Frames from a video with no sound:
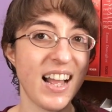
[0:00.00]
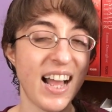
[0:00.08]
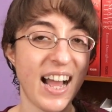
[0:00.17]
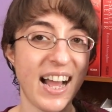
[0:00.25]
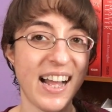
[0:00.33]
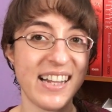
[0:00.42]

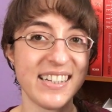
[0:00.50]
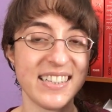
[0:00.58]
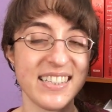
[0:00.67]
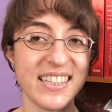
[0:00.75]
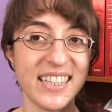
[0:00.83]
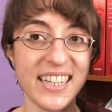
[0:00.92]

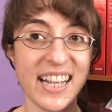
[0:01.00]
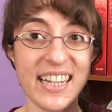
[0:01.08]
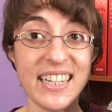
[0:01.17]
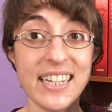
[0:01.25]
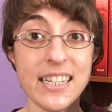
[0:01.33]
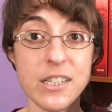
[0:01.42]
and
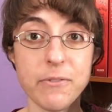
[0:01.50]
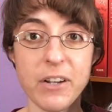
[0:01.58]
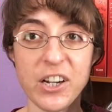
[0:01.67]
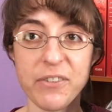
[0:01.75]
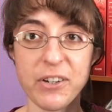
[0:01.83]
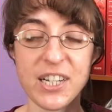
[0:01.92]
yet it is
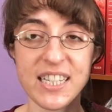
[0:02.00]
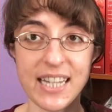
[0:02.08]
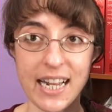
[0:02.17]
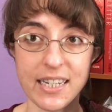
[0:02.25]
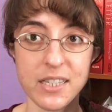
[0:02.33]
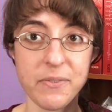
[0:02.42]
very, very
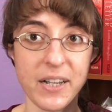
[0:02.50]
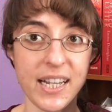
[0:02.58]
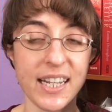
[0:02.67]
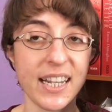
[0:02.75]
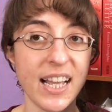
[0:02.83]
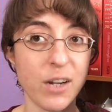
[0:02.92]

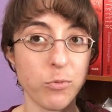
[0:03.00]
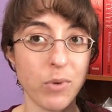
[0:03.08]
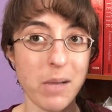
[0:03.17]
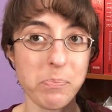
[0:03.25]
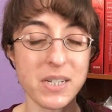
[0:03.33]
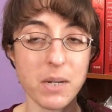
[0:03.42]
satisfying and
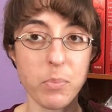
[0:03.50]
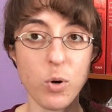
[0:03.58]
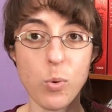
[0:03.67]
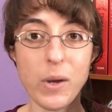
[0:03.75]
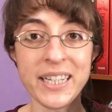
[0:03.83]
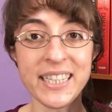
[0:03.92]
wrapped up
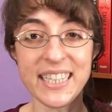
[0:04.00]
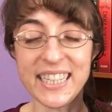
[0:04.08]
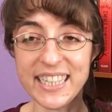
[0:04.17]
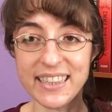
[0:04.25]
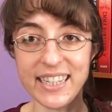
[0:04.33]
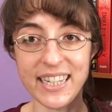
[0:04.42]
quite
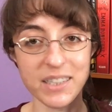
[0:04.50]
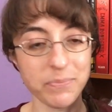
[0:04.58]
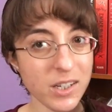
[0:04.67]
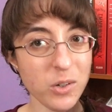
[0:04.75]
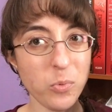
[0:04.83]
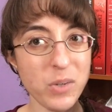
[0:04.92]
neatly,
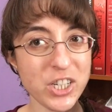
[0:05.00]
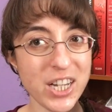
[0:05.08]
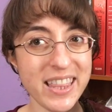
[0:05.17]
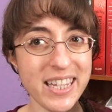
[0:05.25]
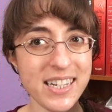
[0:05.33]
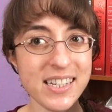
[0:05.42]
which I
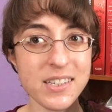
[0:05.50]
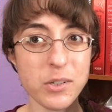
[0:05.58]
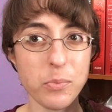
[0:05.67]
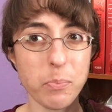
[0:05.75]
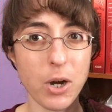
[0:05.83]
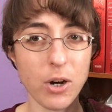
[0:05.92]
think is
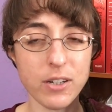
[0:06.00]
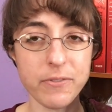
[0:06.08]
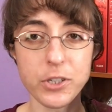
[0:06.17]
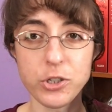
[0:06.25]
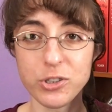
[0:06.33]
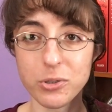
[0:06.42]
part of
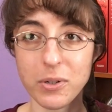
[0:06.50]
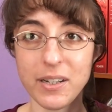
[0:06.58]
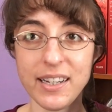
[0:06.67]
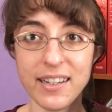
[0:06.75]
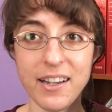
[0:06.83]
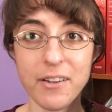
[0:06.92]
the
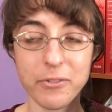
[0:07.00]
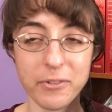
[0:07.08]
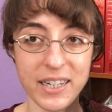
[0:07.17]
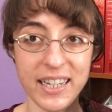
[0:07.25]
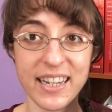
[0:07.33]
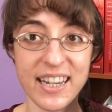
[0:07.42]
joy of
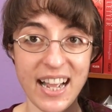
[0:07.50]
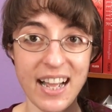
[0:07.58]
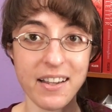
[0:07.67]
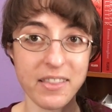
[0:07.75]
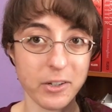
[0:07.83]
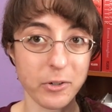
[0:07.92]
reading an
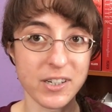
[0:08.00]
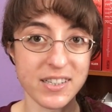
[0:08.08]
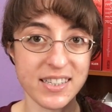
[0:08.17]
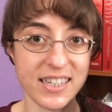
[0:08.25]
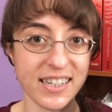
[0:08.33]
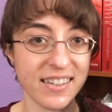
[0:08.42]
Agatha
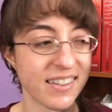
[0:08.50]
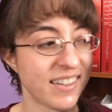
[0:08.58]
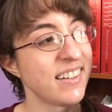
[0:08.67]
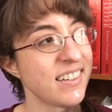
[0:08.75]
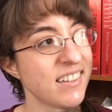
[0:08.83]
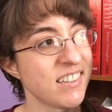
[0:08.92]
Christie.
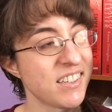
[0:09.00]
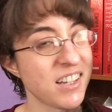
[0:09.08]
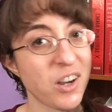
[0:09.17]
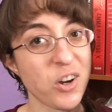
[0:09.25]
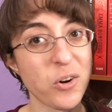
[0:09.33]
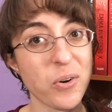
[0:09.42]

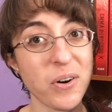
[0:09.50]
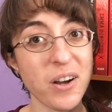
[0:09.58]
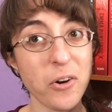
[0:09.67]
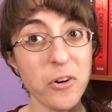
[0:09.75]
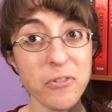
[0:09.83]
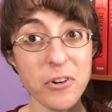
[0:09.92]
So
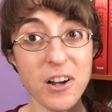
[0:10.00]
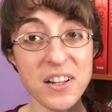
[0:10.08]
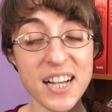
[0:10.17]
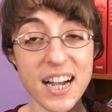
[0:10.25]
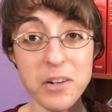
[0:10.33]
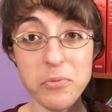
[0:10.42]

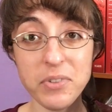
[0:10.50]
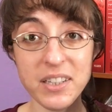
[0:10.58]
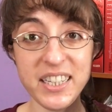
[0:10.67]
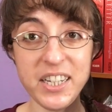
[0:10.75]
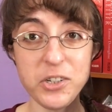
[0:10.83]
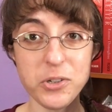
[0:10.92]
overall, I
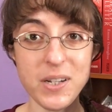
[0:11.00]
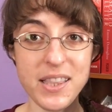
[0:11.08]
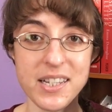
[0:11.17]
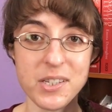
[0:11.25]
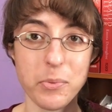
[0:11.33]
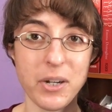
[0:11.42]
really enjoyed
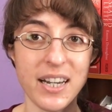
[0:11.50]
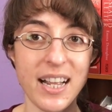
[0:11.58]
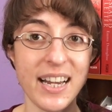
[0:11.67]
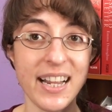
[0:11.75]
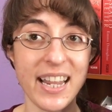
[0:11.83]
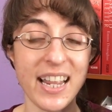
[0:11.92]
this one,
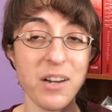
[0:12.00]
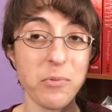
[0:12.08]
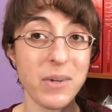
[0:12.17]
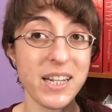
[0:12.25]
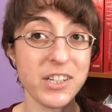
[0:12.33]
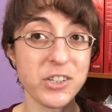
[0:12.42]
and I can't
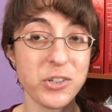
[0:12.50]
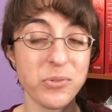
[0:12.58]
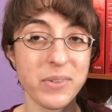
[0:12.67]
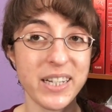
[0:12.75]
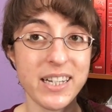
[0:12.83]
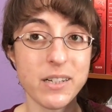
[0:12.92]
wait to
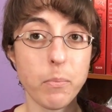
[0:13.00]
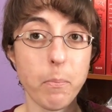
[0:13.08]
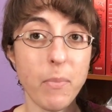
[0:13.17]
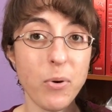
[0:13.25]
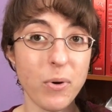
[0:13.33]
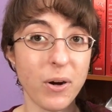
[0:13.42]
read
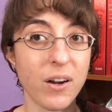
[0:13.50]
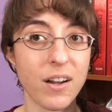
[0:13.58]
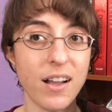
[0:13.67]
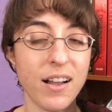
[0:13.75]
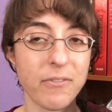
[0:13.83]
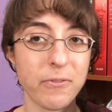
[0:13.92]
more
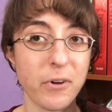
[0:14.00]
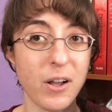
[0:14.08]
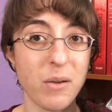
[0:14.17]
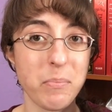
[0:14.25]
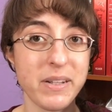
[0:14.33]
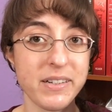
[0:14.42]

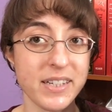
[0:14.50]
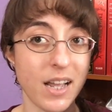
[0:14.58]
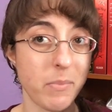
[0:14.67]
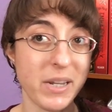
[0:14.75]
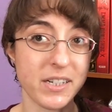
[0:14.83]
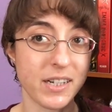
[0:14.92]
from
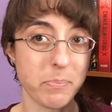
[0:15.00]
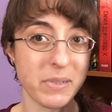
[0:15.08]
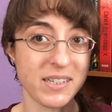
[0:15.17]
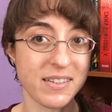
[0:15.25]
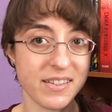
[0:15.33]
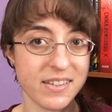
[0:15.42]
Tommy and
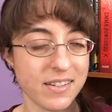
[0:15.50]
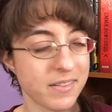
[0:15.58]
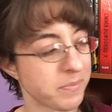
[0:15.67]
Tuppence.